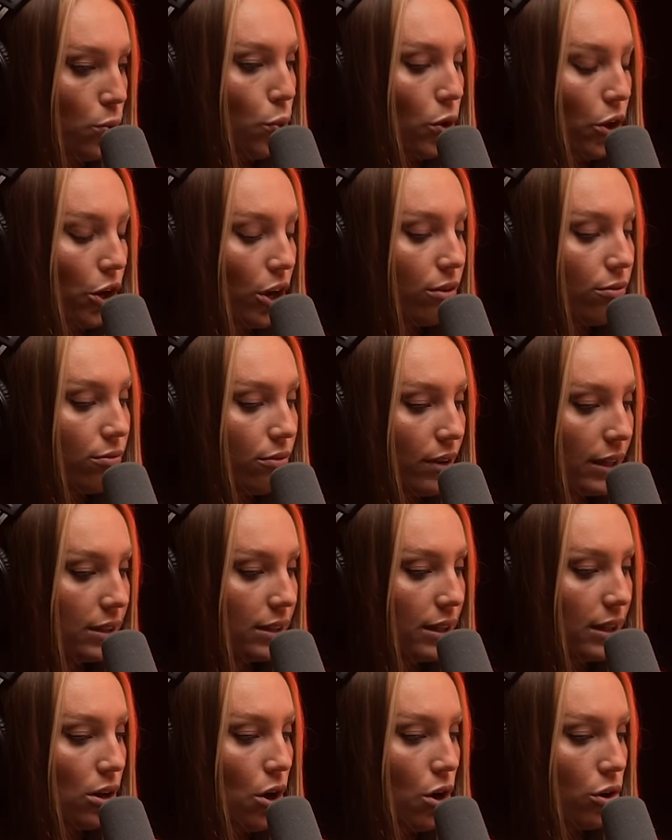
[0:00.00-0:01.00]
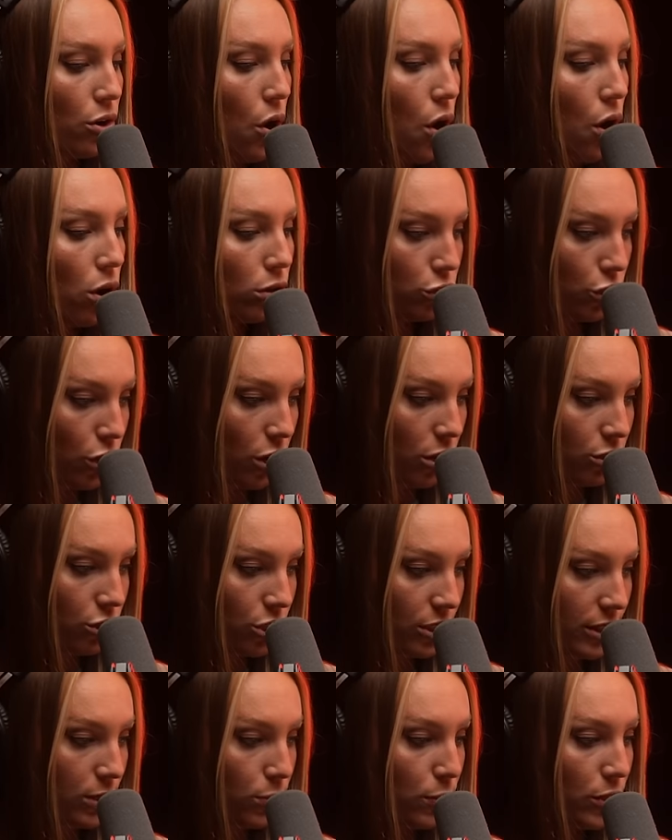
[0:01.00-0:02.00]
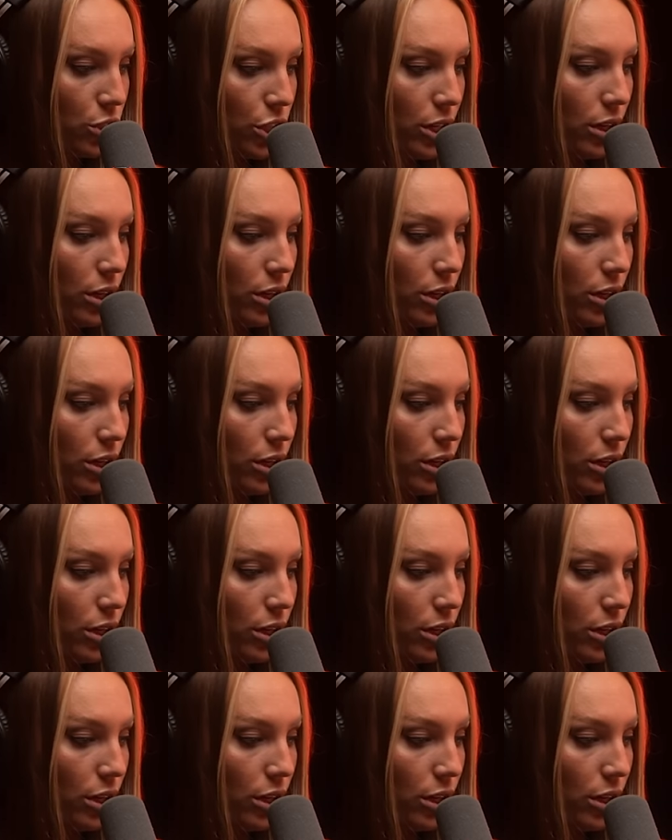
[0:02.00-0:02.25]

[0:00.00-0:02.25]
were convicted on all charges, which